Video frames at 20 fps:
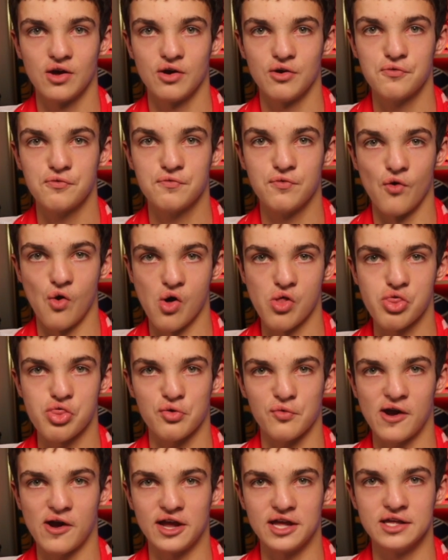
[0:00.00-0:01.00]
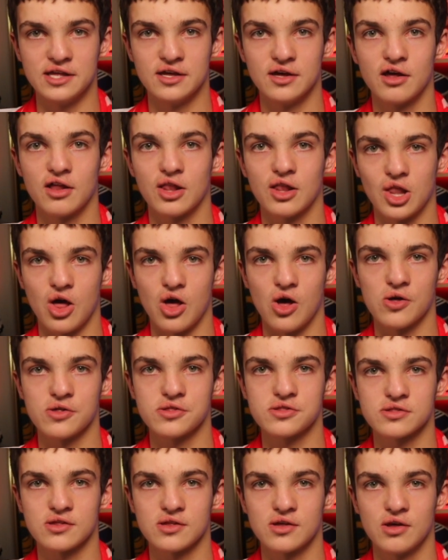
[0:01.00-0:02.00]
four three,
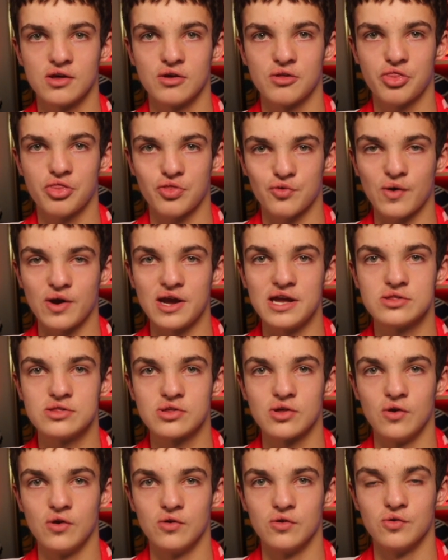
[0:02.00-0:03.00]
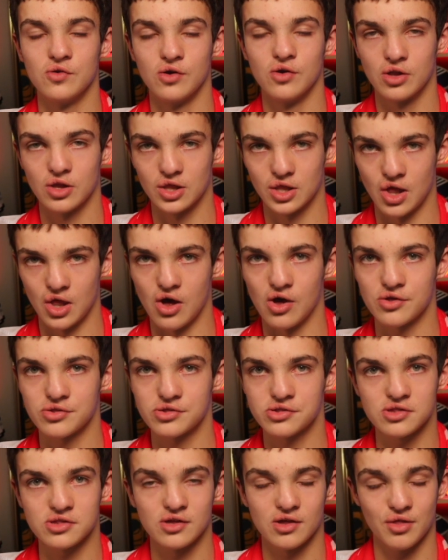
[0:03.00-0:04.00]
loss. three two,
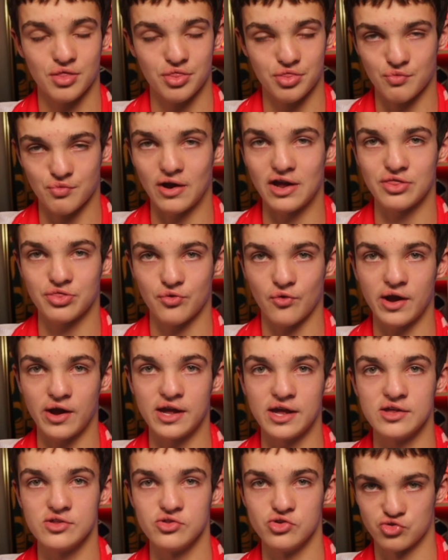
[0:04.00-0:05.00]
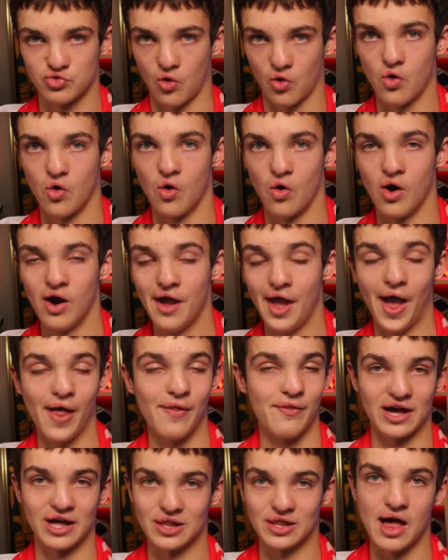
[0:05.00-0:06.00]
loss. three three, draw,
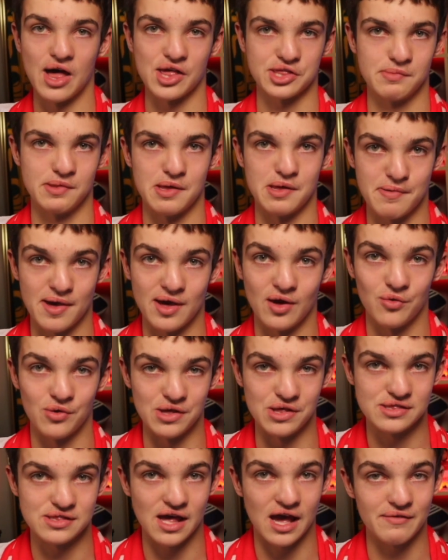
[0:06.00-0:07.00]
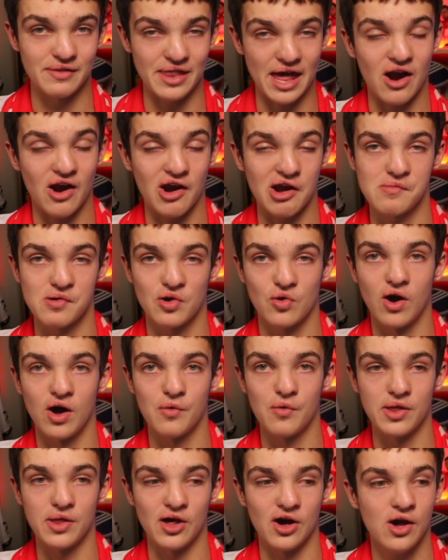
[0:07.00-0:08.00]
and then a last-minute penalty save and a Harry
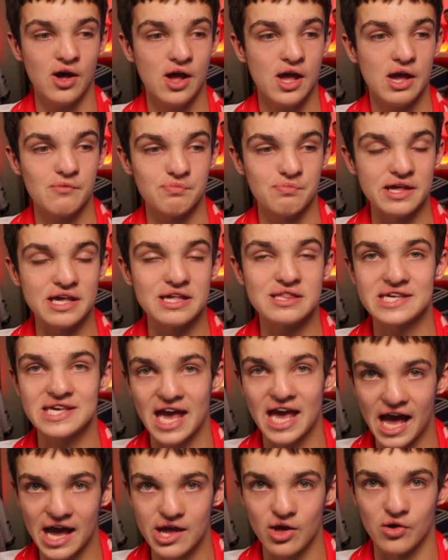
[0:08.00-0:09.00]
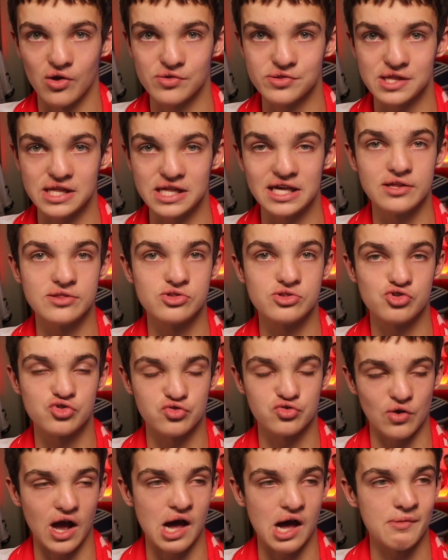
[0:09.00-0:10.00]
Maguire winner. It's chaos. It is
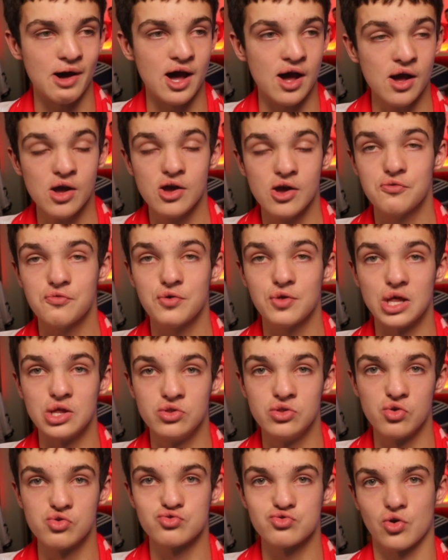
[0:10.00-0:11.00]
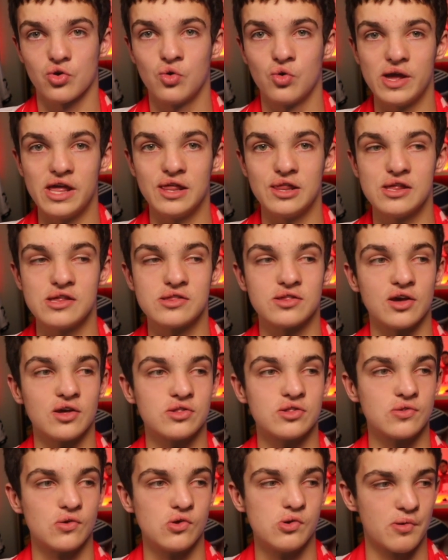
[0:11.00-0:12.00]
drama. For the neutral, it is
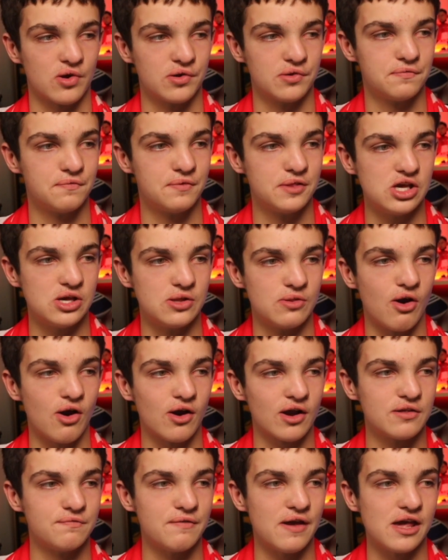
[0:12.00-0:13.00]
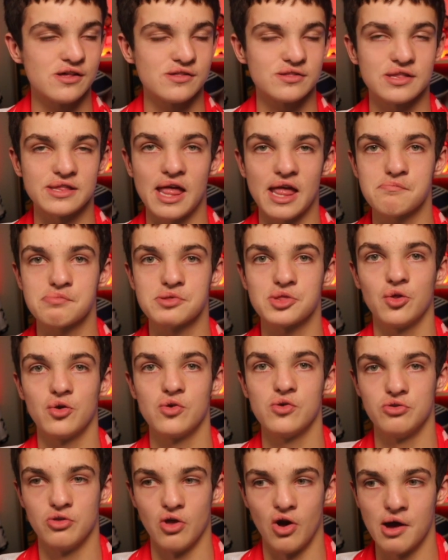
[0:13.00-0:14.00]
exuberant. For the United fans, it's an
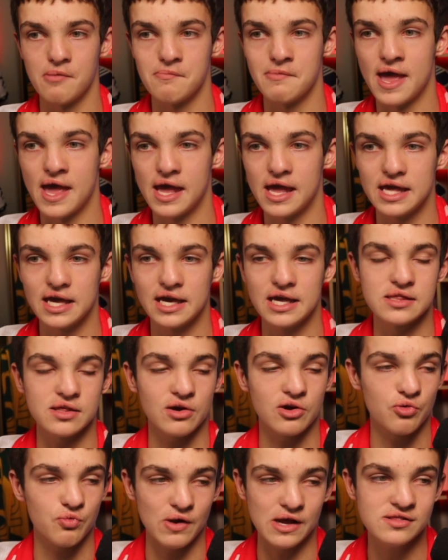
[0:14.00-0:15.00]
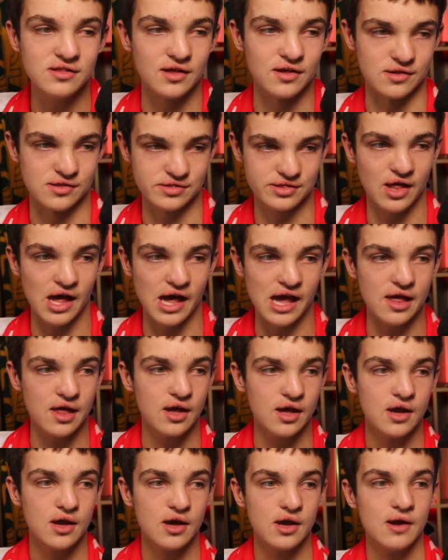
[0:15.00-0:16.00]
absolute nightmare. It is horrendous. Like,
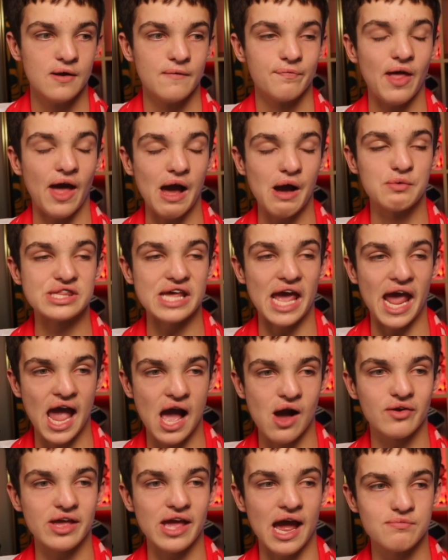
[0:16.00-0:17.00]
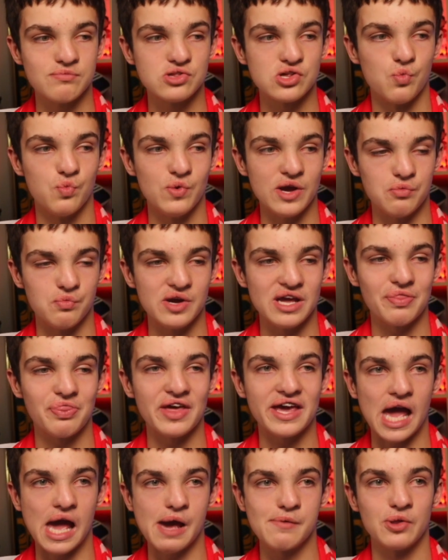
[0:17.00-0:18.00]
that was our game to win. We had
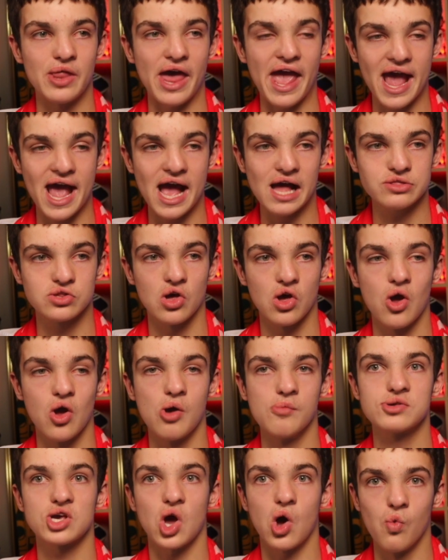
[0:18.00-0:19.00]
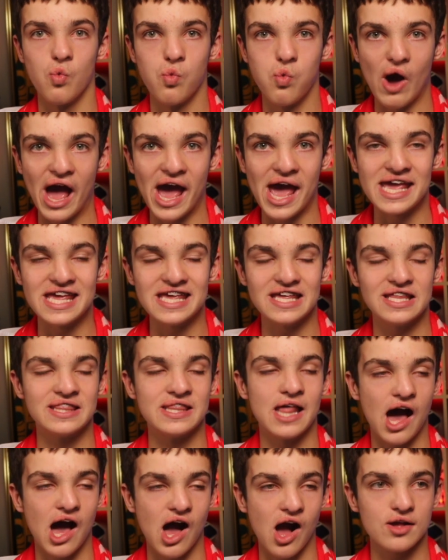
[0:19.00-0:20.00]
the game on our terms, away, in
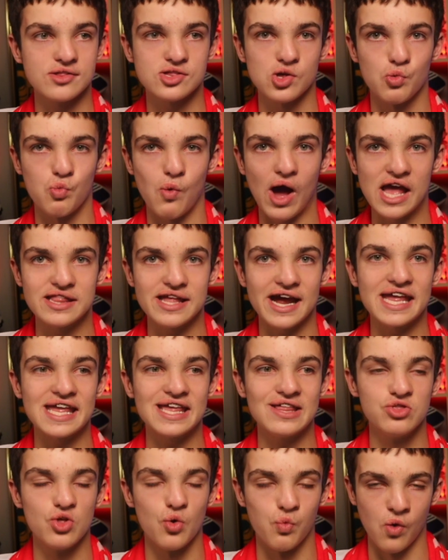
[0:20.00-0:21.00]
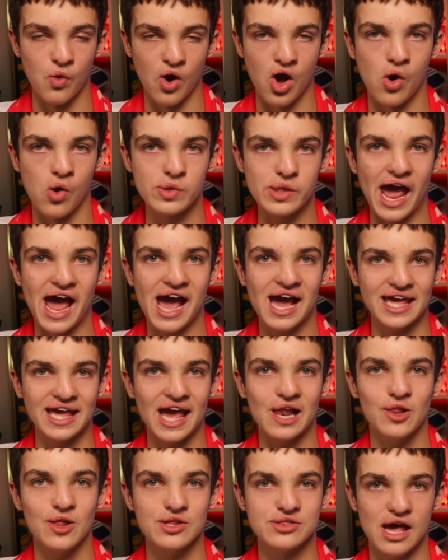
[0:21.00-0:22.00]
the hardest away day in the world, at
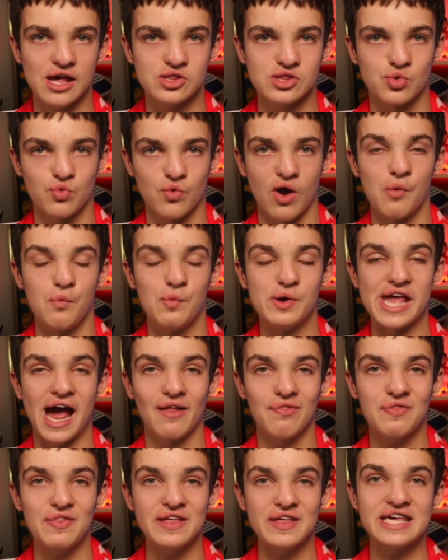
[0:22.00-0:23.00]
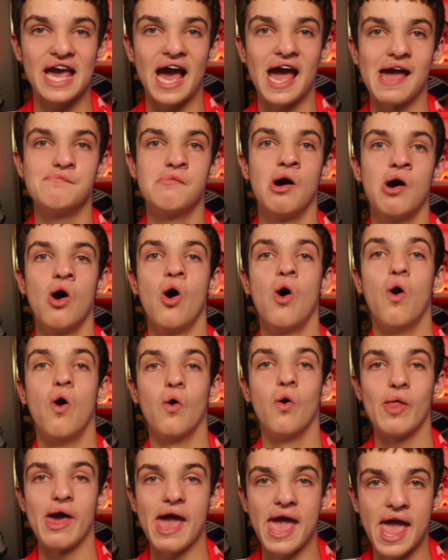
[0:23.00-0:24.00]
Galatasaray. We had the game
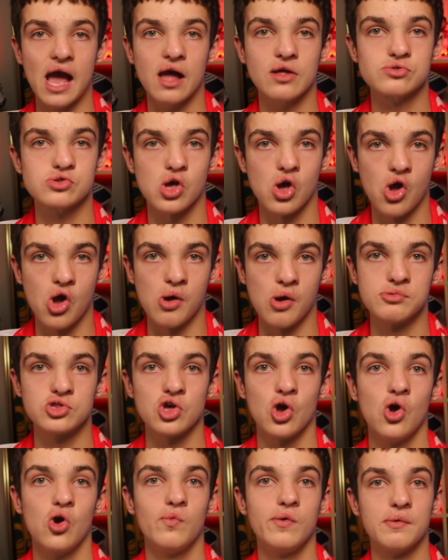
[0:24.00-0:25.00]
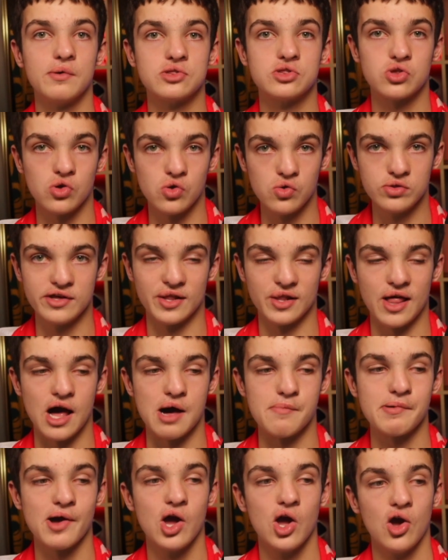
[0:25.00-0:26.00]
on our terms. We were two nil
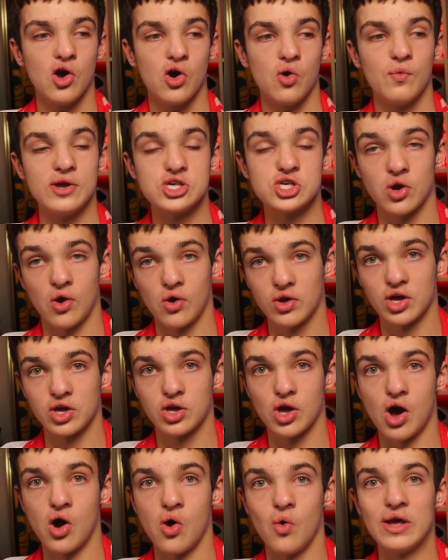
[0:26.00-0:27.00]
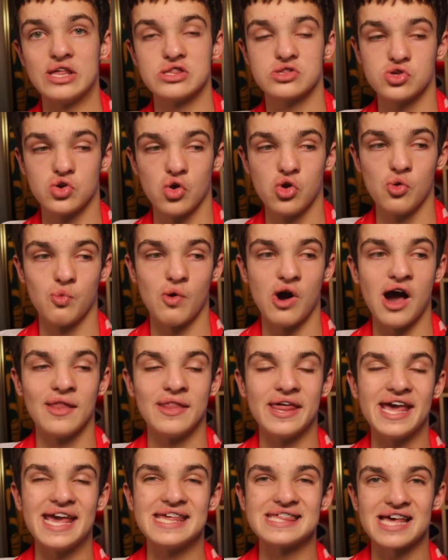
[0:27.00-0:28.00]
up. We choke a goal. It's two
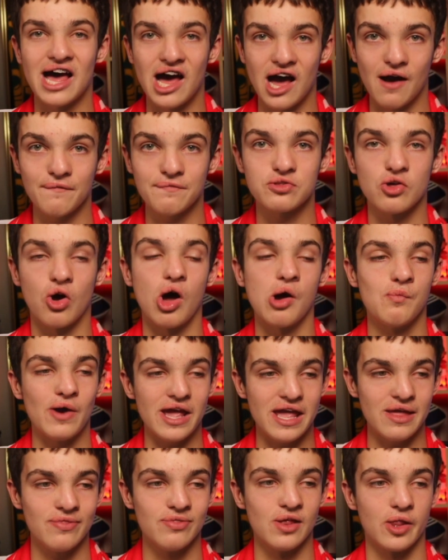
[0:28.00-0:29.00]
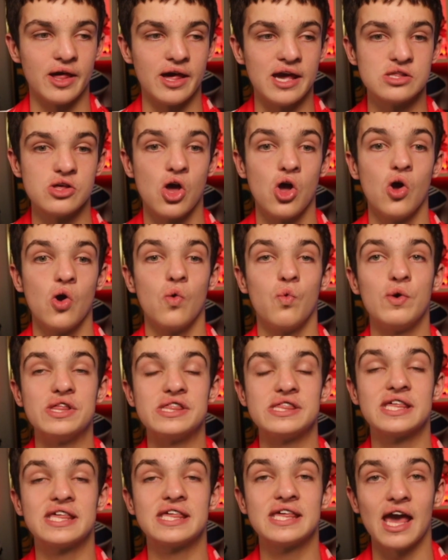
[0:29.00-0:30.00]
one. It's half-time. We're in the lead.
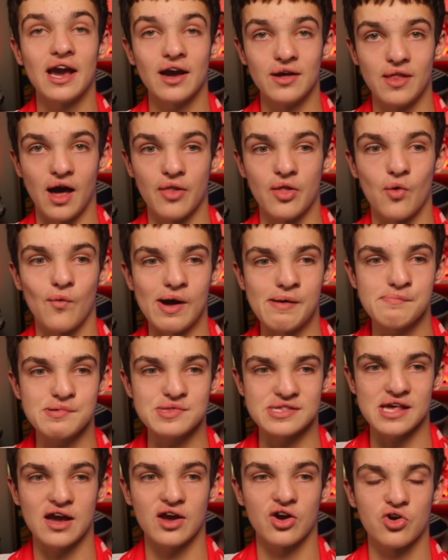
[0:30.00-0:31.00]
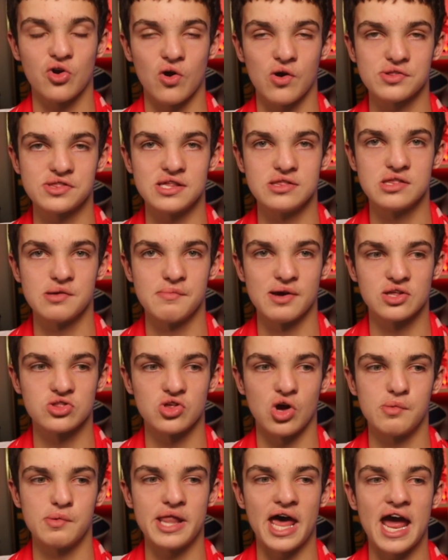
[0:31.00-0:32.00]
We get another Wan-Bissaka cross into
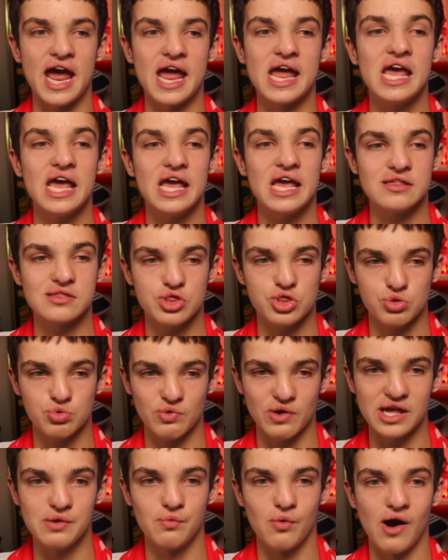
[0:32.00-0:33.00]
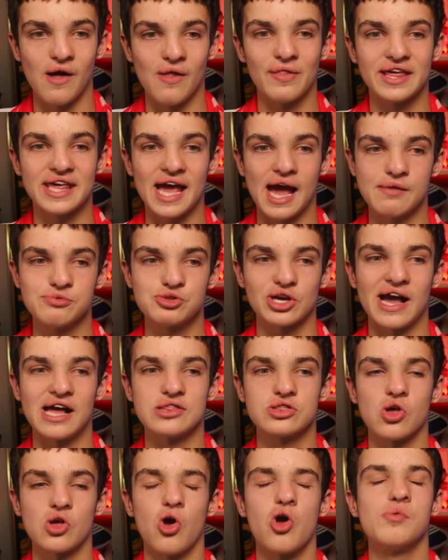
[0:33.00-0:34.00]
McTominay. It's three one. The game's on our
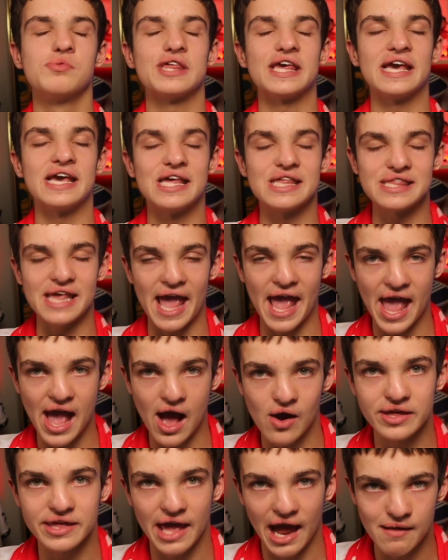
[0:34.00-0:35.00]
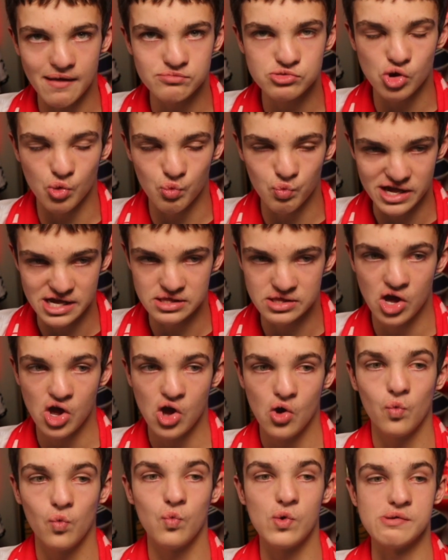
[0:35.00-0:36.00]
terms. It is our game to win.
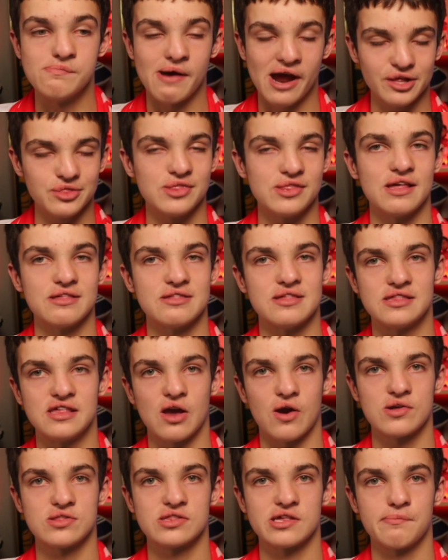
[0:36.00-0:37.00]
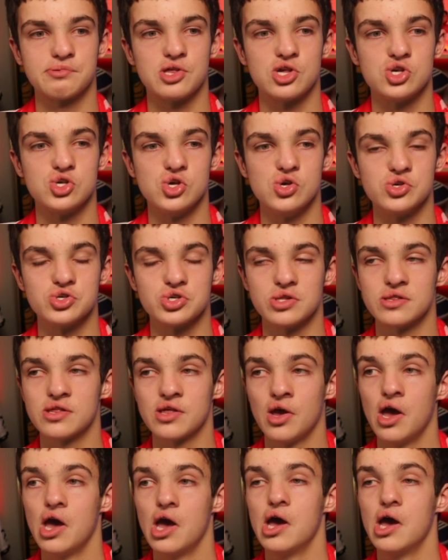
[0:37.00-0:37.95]
We make the necessary substitutions.